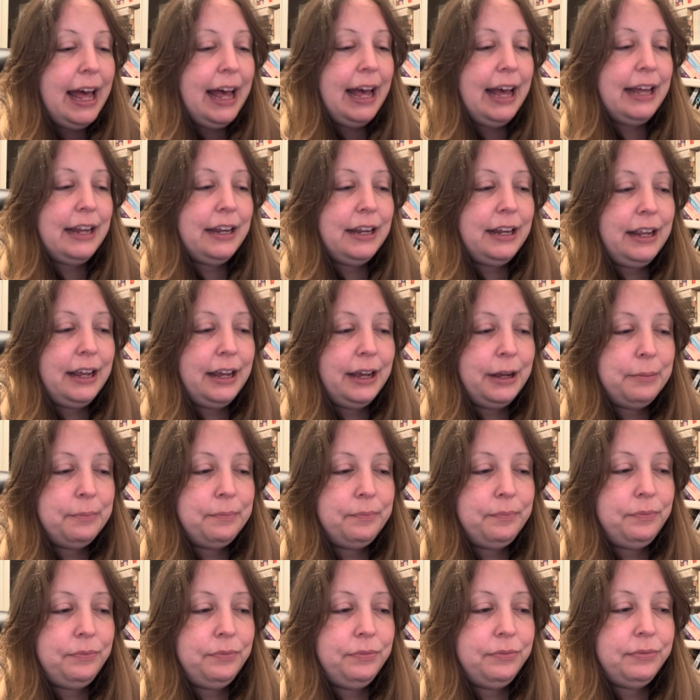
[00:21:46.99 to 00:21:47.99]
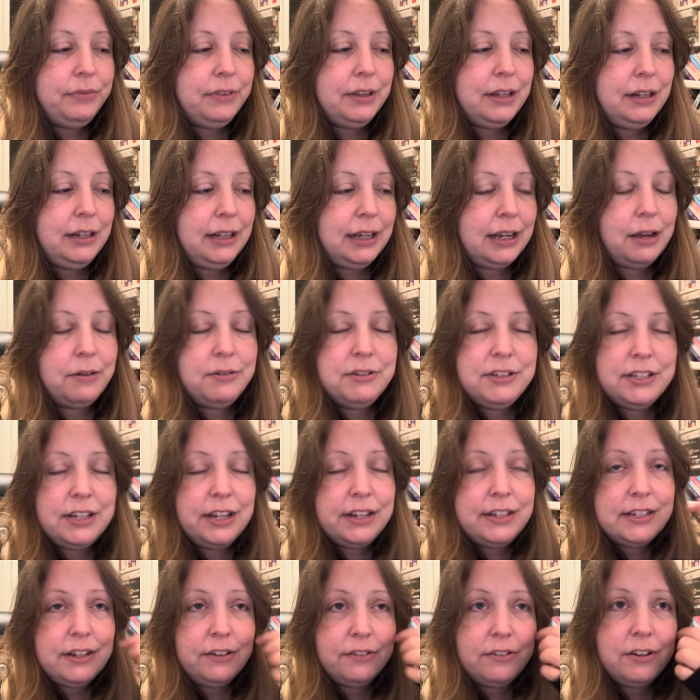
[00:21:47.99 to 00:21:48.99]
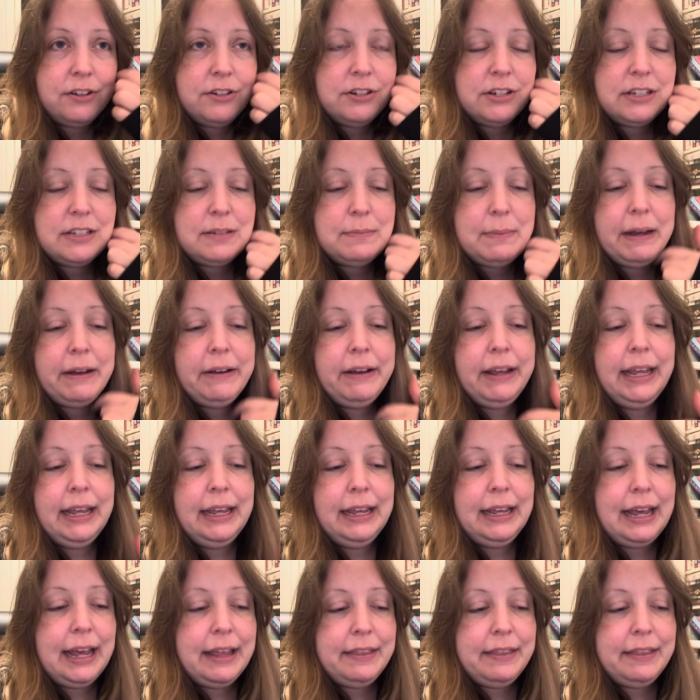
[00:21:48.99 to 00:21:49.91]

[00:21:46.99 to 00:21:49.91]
and like I was so self-conscious about it.